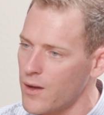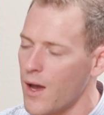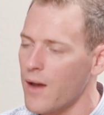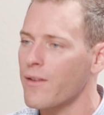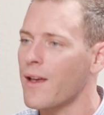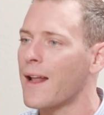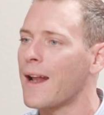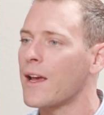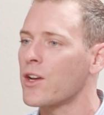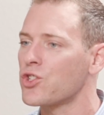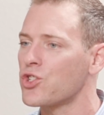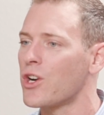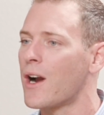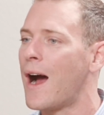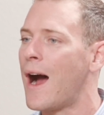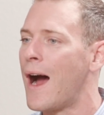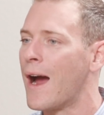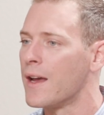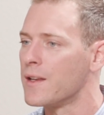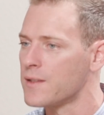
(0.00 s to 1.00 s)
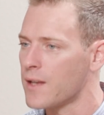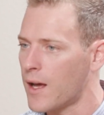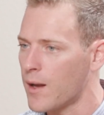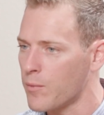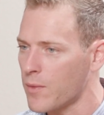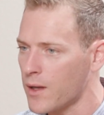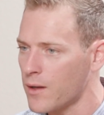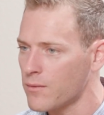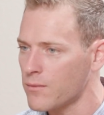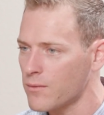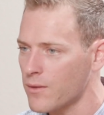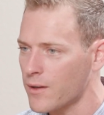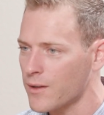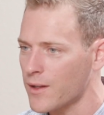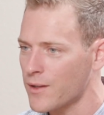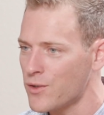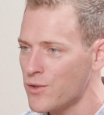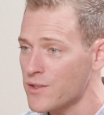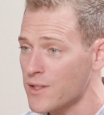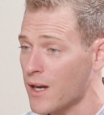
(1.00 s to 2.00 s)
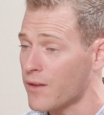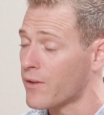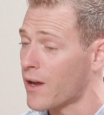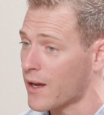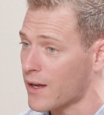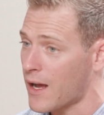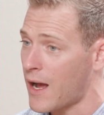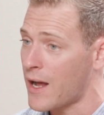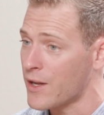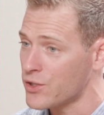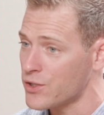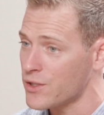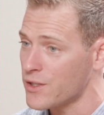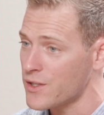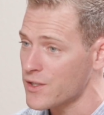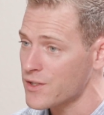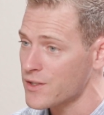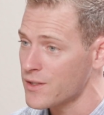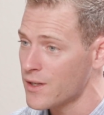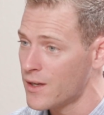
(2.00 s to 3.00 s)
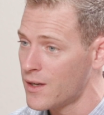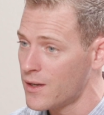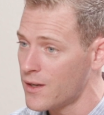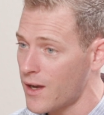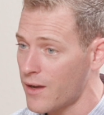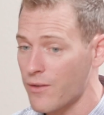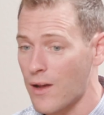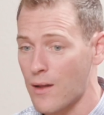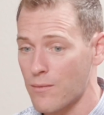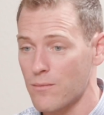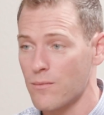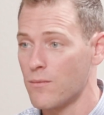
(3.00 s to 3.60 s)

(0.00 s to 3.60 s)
I've got extra eyes on me, right? Like you said, I've got conscious, I've got